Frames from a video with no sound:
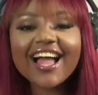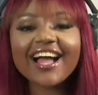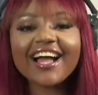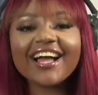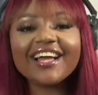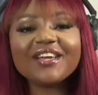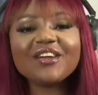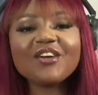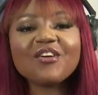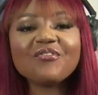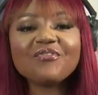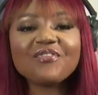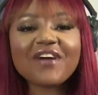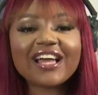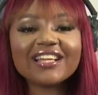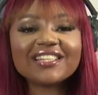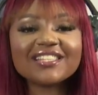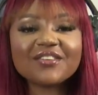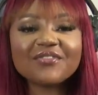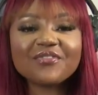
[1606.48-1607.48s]
Are you
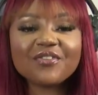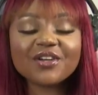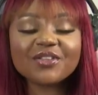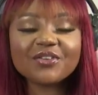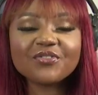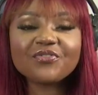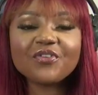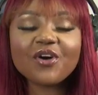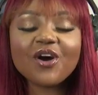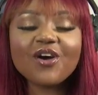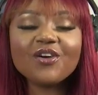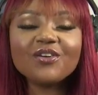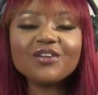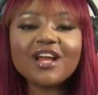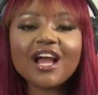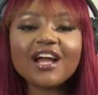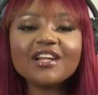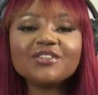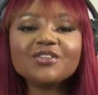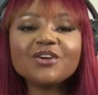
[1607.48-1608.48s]
fighting for the
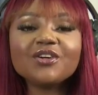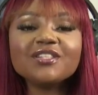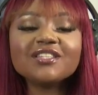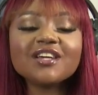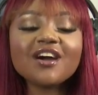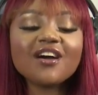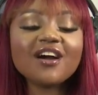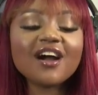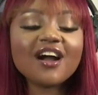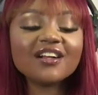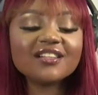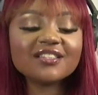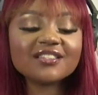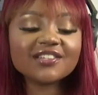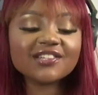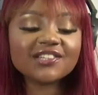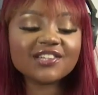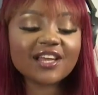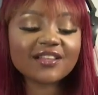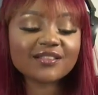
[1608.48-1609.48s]
phone? And don't tell her
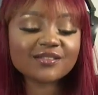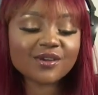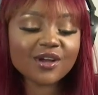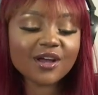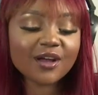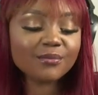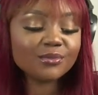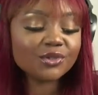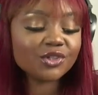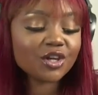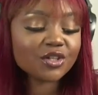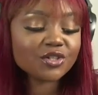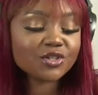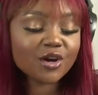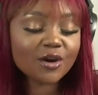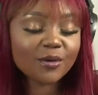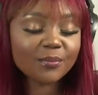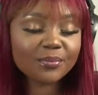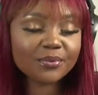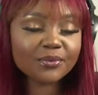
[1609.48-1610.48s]
to shut um shut
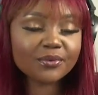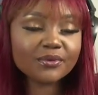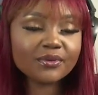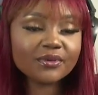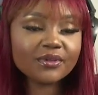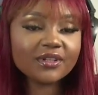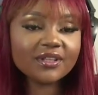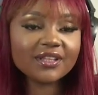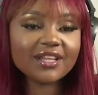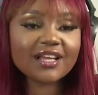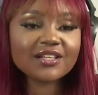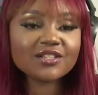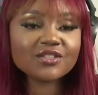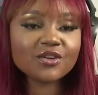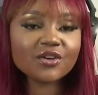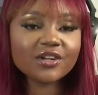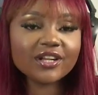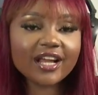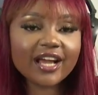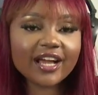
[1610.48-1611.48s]
up. That's
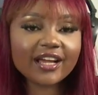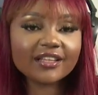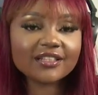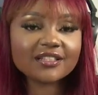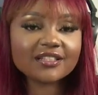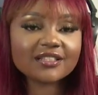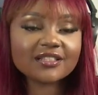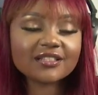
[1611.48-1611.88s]
not nice.